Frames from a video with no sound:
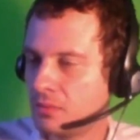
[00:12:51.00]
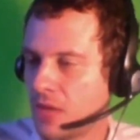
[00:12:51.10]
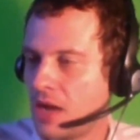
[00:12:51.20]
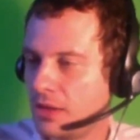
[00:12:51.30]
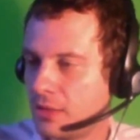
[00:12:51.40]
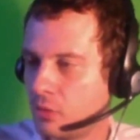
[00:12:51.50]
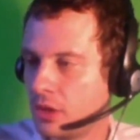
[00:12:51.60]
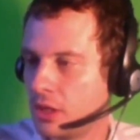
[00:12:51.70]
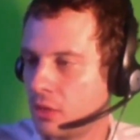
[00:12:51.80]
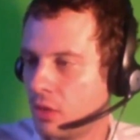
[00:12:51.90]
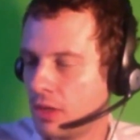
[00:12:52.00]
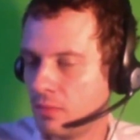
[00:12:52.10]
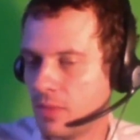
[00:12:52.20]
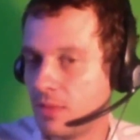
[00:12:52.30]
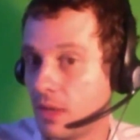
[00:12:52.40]
well, you know what?
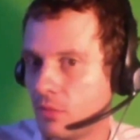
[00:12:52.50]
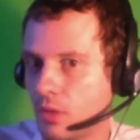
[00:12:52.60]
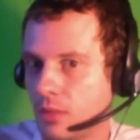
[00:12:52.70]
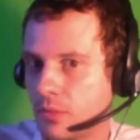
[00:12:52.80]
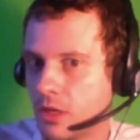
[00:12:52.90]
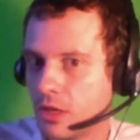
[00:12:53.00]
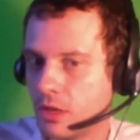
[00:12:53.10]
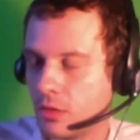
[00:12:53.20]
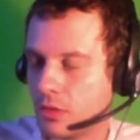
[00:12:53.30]
Maybe I want him to know.